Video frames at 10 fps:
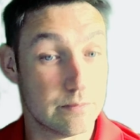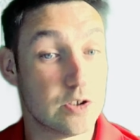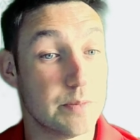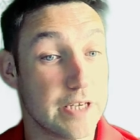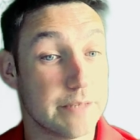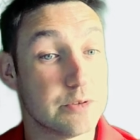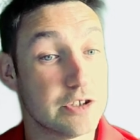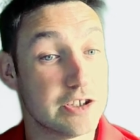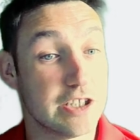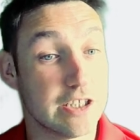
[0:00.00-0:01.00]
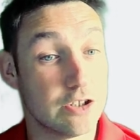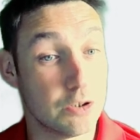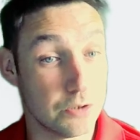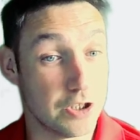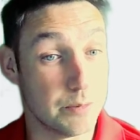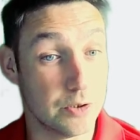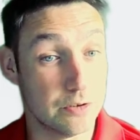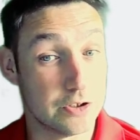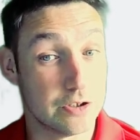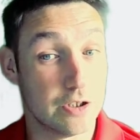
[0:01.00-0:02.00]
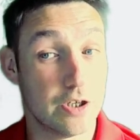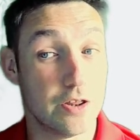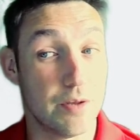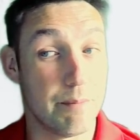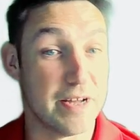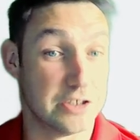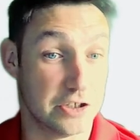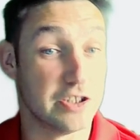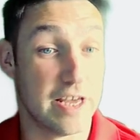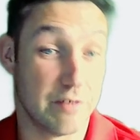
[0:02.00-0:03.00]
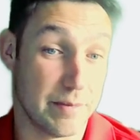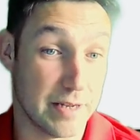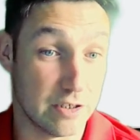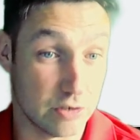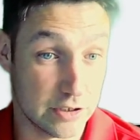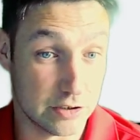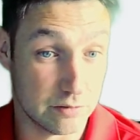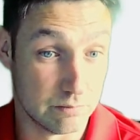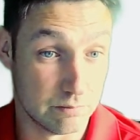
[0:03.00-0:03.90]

to be able to see a document that matches their email address.